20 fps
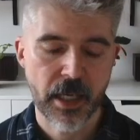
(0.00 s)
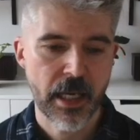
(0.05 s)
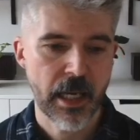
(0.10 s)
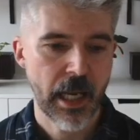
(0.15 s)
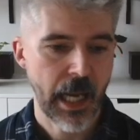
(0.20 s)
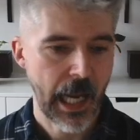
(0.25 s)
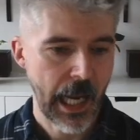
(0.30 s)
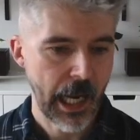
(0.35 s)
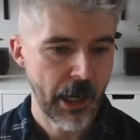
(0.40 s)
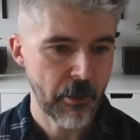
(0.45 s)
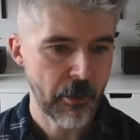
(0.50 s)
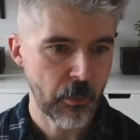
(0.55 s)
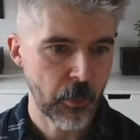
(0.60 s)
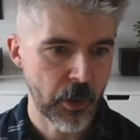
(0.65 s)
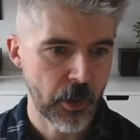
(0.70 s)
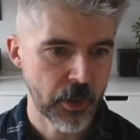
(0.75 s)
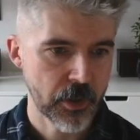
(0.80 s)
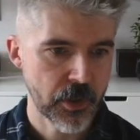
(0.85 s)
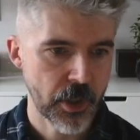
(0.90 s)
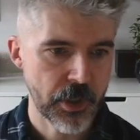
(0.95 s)
how it
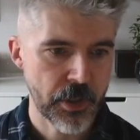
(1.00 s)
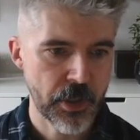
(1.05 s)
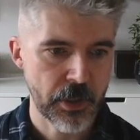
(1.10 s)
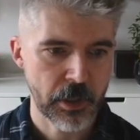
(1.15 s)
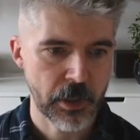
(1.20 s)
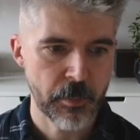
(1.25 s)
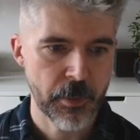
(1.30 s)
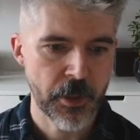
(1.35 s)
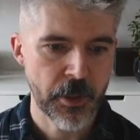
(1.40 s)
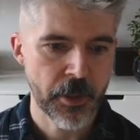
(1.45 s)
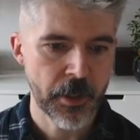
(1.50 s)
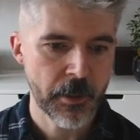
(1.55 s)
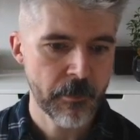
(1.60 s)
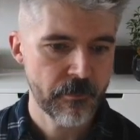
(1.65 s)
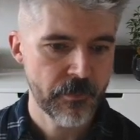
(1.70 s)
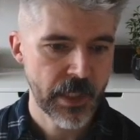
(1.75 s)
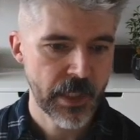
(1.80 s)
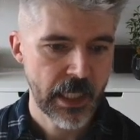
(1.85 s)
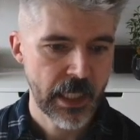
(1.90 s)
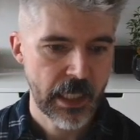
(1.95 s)
works on your computer.
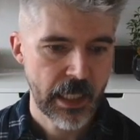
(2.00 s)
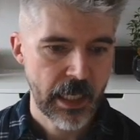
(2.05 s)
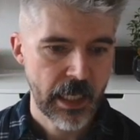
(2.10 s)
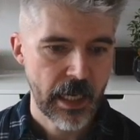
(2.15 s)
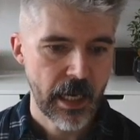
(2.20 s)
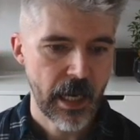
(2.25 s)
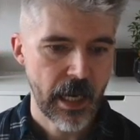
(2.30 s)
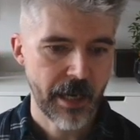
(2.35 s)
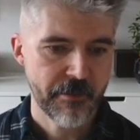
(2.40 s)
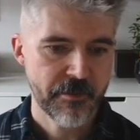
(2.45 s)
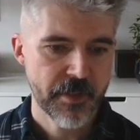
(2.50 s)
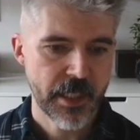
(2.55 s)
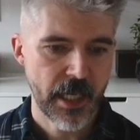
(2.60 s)
I've